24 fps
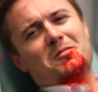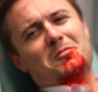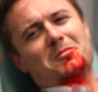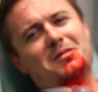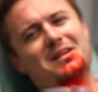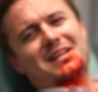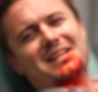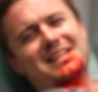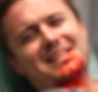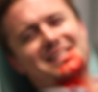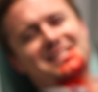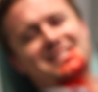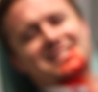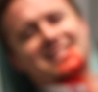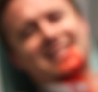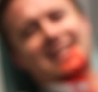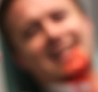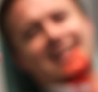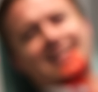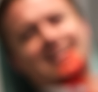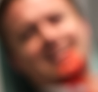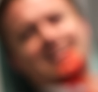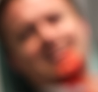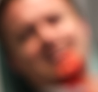what is
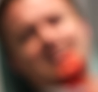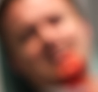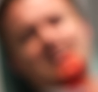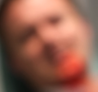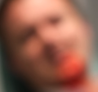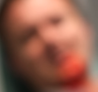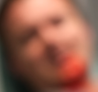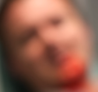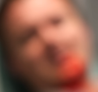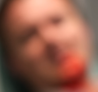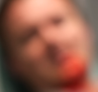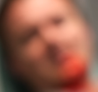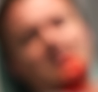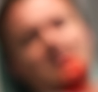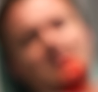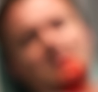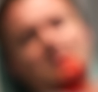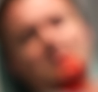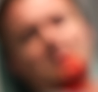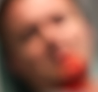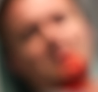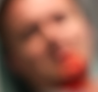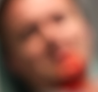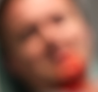that?
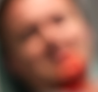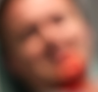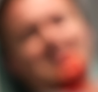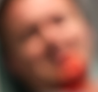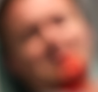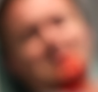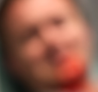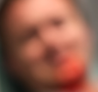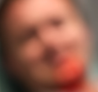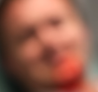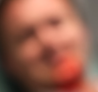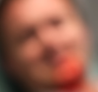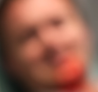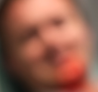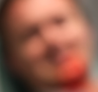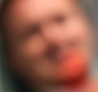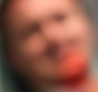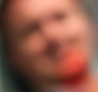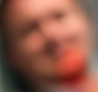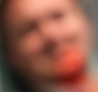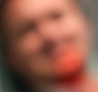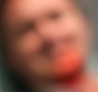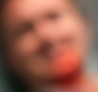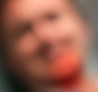What the, was it
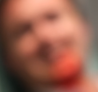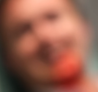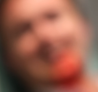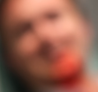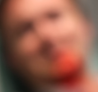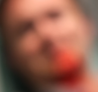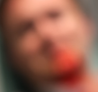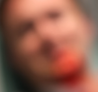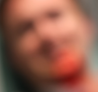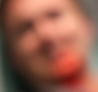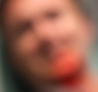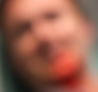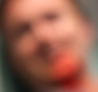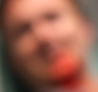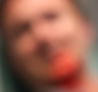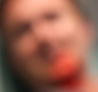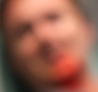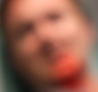inside me?